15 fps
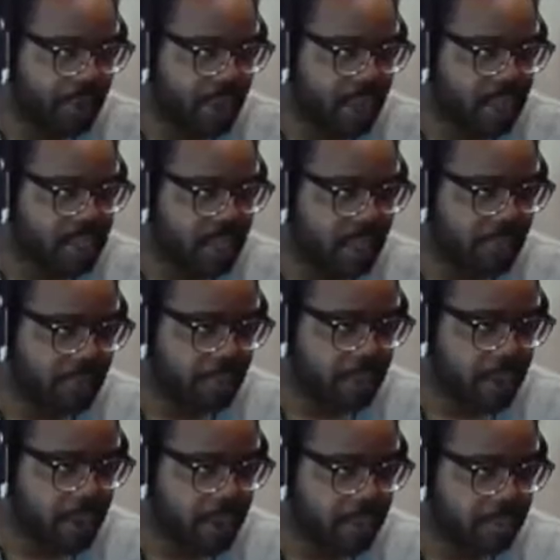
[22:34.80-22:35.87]
as the level
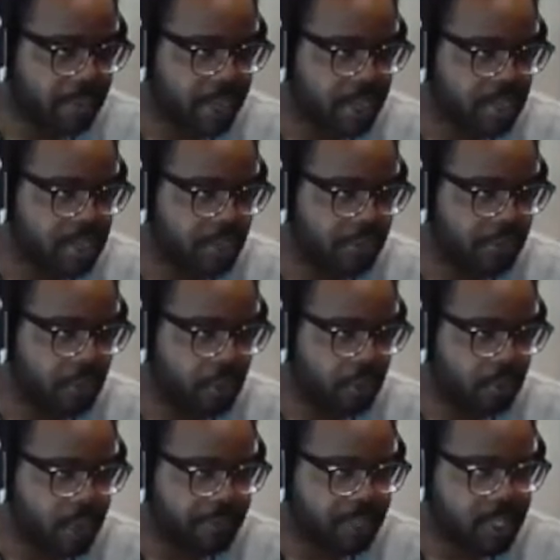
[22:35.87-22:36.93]
being complete. So if
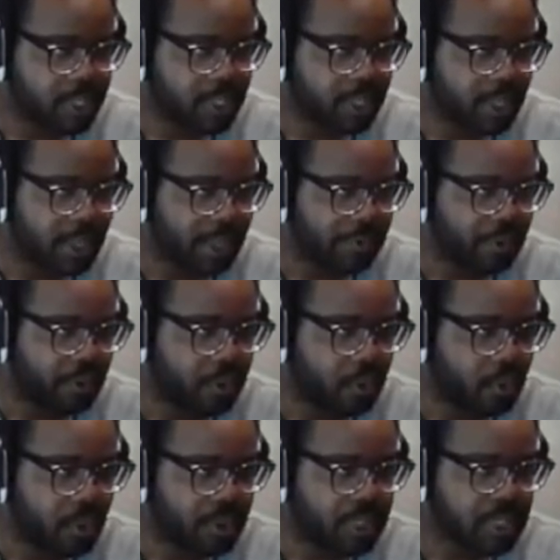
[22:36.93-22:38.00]
you revisit the level,
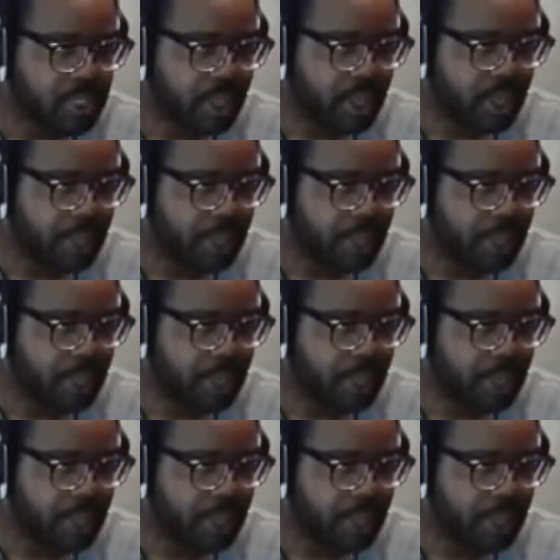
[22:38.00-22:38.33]
you won't